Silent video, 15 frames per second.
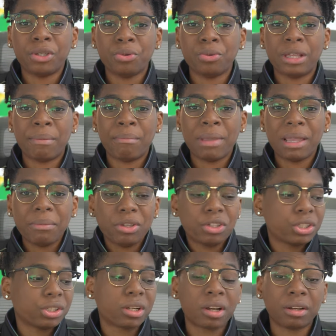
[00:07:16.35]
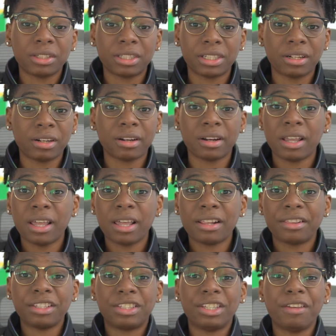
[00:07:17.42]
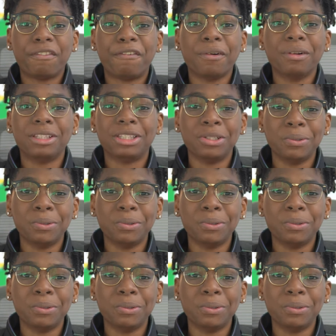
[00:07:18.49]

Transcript: you then maybe you should consider the Z Fold